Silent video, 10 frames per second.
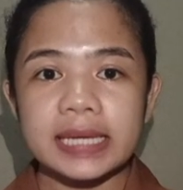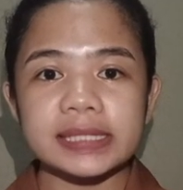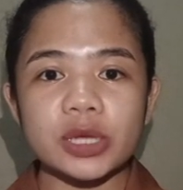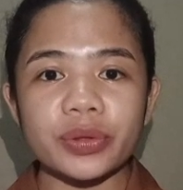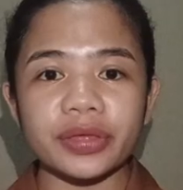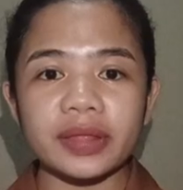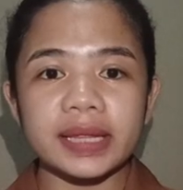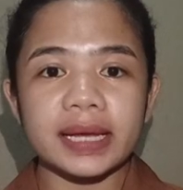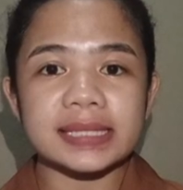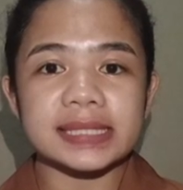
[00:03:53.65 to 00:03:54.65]
So
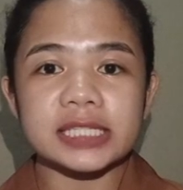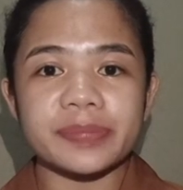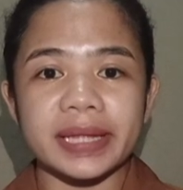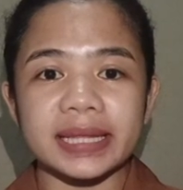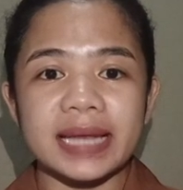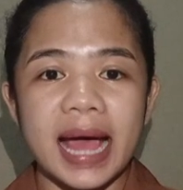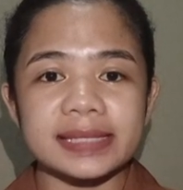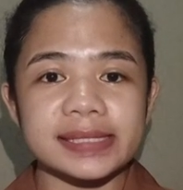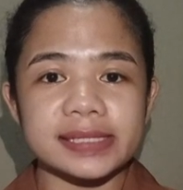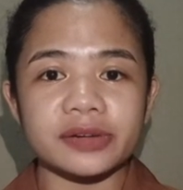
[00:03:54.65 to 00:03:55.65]
authentic assessment
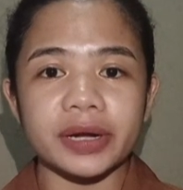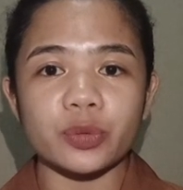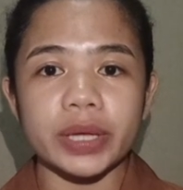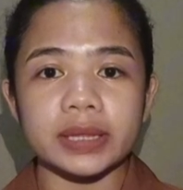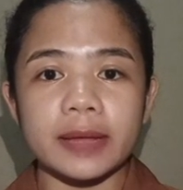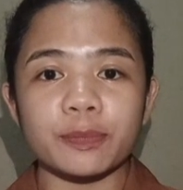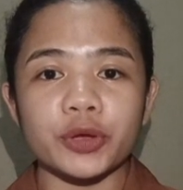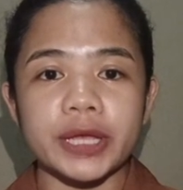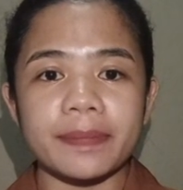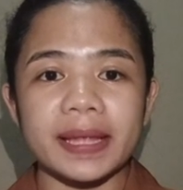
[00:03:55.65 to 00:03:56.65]
enhances graduate
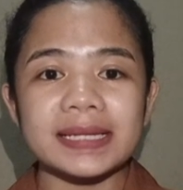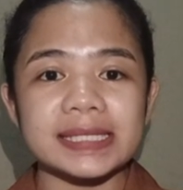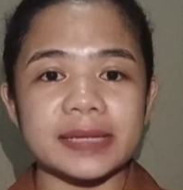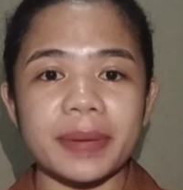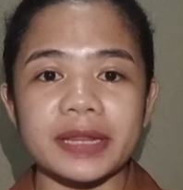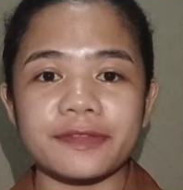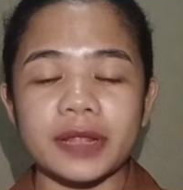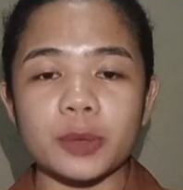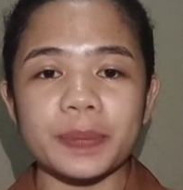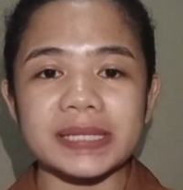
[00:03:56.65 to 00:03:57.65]
employability by
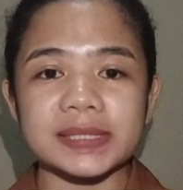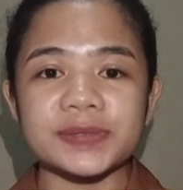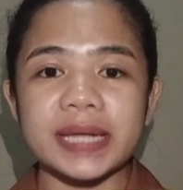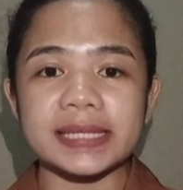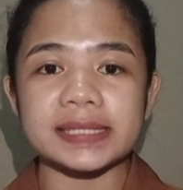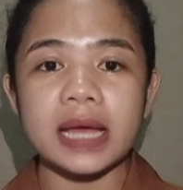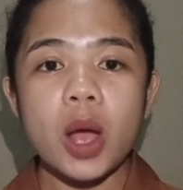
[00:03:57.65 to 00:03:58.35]
developing students'